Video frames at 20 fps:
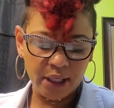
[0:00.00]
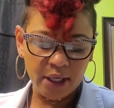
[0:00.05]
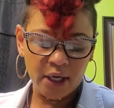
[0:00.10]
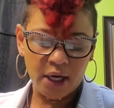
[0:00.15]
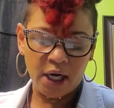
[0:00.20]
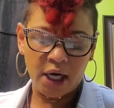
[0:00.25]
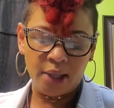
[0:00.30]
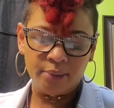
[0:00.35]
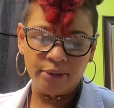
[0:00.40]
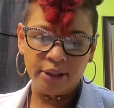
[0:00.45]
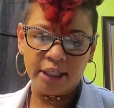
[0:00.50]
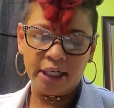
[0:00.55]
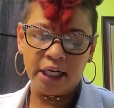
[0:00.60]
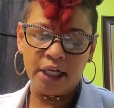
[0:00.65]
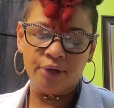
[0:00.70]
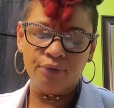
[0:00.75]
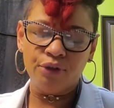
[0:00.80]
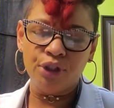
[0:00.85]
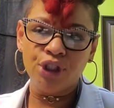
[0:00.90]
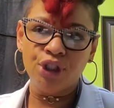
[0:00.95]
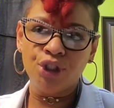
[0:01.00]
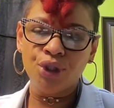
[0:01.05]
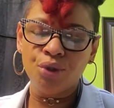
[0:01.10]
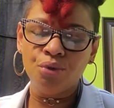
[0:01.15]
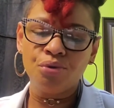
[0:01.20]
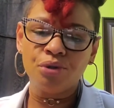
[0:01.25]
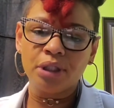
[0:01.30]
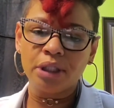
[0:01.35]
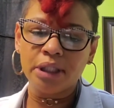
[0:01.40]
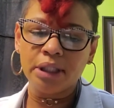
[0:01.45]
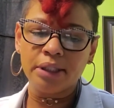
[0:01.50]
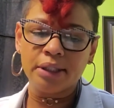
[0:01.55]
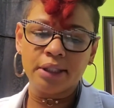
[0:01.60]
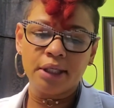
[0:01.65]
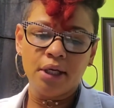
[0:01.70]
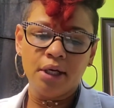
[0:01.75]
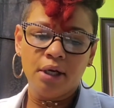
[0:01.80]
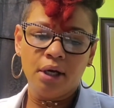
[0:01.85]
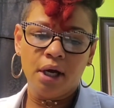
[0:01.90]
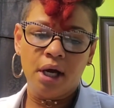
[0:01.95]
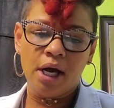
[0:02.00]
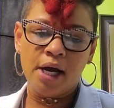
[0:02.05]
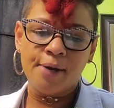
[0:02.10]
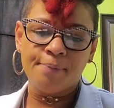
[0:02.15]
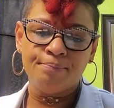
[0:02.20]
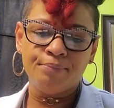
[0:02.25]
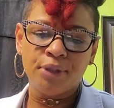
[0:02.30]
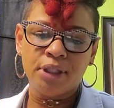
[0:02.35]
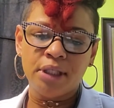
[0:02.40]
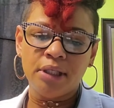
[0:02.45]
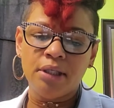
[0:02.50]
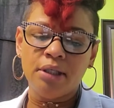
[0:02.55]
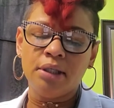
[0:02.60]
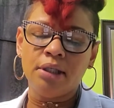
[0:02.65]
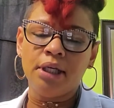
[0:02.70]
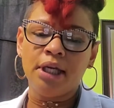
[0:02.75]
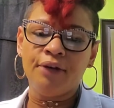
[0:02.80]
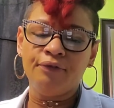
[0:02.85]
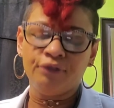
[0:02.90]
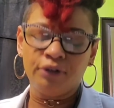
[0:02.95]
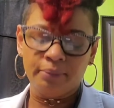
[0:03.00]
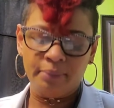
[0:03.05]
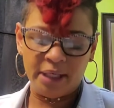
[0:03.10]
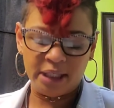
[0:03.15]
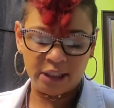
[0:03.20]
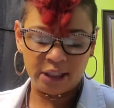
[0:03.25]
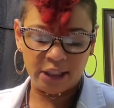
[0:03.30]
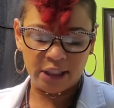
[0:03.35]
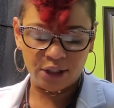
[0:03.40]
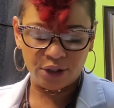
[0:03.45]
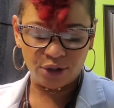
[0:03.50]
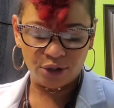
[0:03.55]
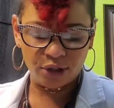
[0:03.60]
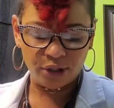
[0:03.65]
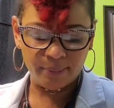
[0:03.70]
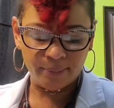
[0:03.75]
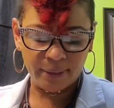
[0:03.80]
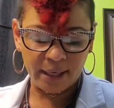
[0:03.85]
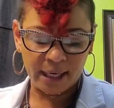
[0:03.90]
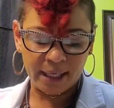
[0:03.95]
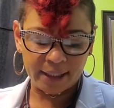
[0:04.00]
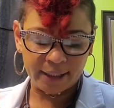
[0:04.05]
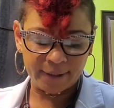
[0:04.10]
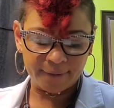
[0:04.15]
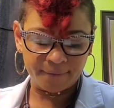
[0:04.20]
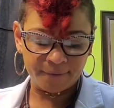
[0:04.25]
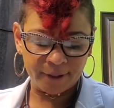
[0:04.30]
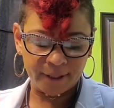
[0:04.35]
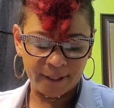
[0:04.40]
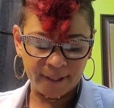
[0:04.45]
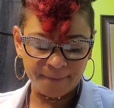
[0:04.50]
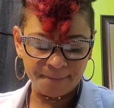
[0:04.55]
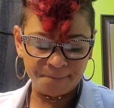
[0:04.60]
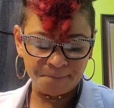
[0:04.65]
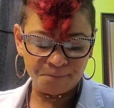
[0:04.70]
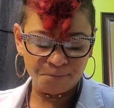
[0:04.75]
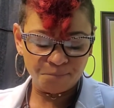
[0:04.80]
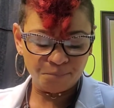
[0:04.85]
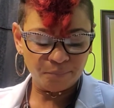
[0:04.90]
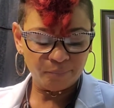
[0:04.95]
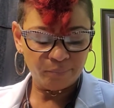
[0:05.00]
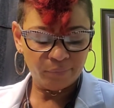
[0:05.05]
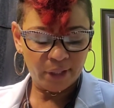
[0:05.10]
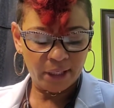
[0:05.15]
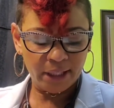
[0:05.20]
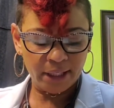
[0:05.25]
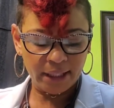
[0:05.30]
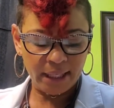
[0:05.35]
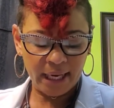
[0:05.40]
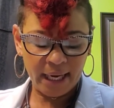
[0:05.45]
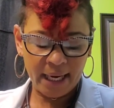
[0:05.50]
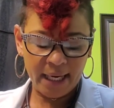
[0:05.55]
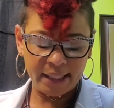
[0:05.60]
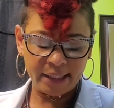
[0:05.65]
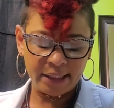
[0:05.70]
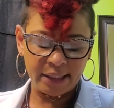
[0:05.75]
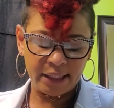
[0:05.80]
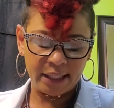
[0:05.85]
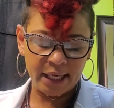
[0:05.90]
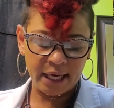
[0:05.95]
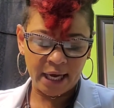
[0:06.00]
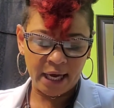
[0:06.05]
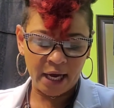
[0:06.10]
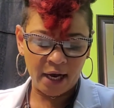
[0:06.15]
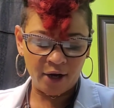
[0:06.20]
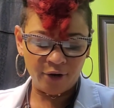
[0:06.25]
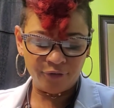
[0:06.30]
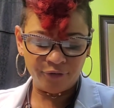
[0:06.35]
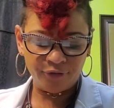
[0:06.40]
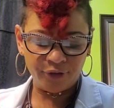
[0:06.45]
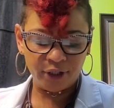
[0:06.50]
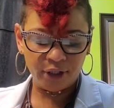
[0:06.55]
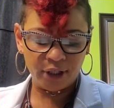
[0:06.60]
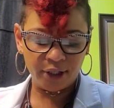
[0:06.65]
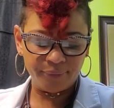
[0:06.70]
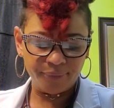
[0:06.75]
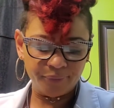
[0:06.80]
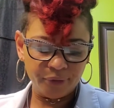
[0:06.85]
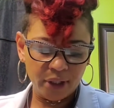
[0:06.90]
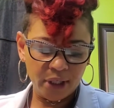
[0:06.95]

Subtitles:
that kind of reduces the inflammation into your body. Okay, it has the alpha